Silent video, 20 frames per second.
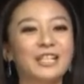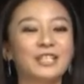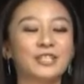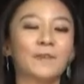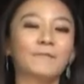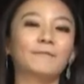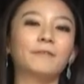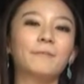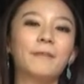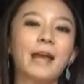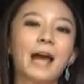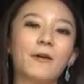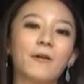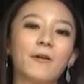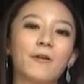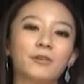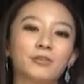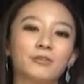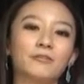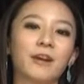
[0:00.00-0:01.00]
So from now
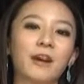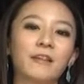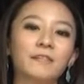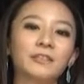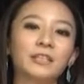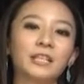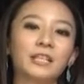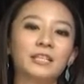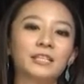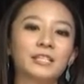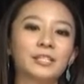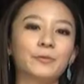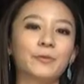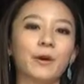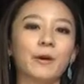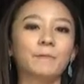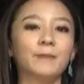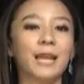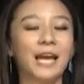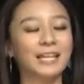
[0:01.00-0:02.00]
on, travelers who
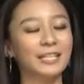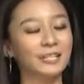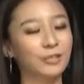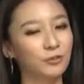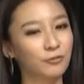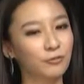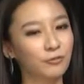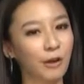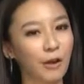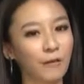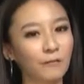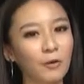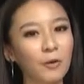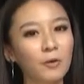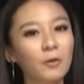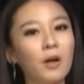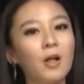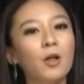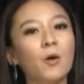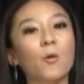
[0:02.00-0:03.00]
are planning to
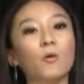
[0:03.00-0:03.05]
travel